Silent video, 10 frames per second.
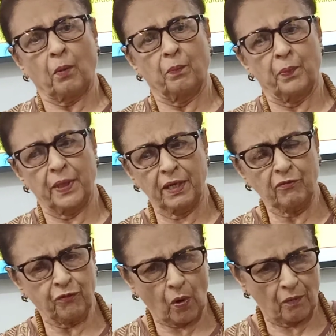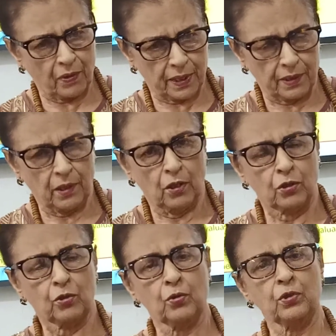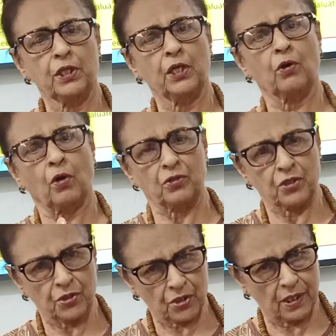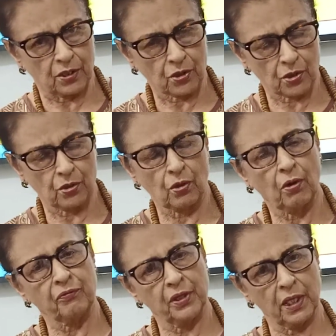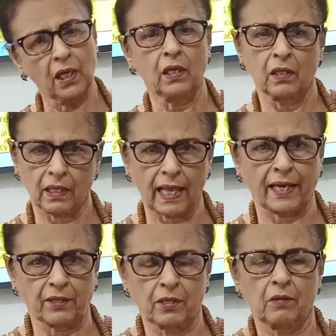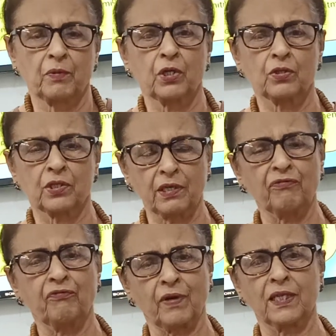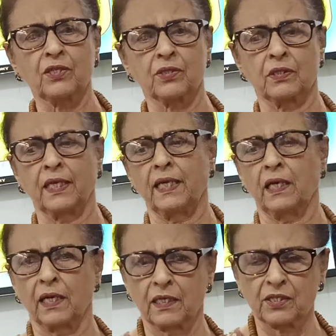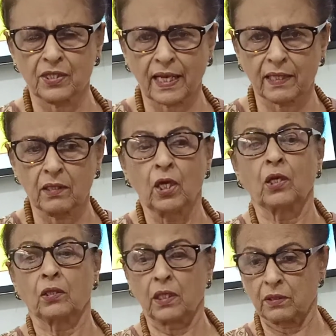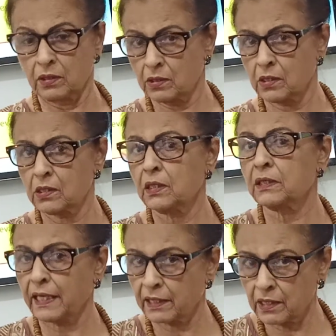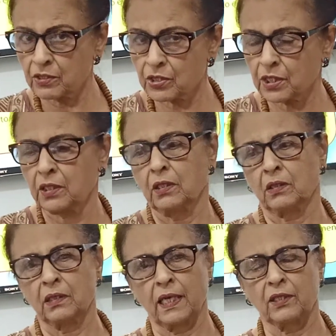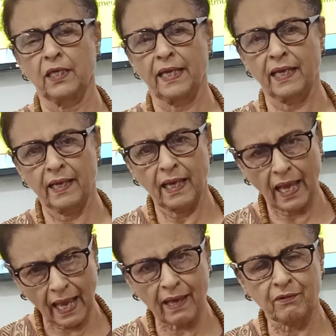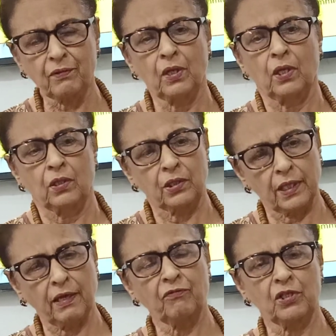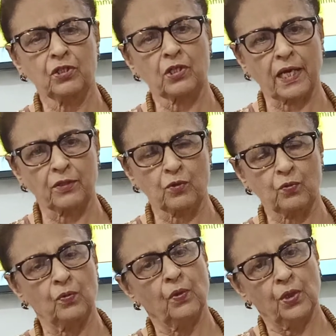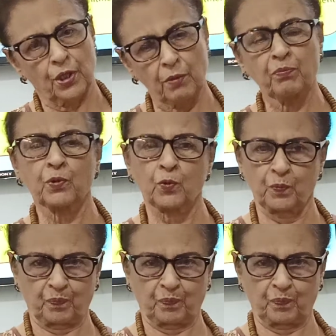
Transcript: bring forward to the consciousness of the client, because if once they understand that this is the tendency that they have, they will try to improve.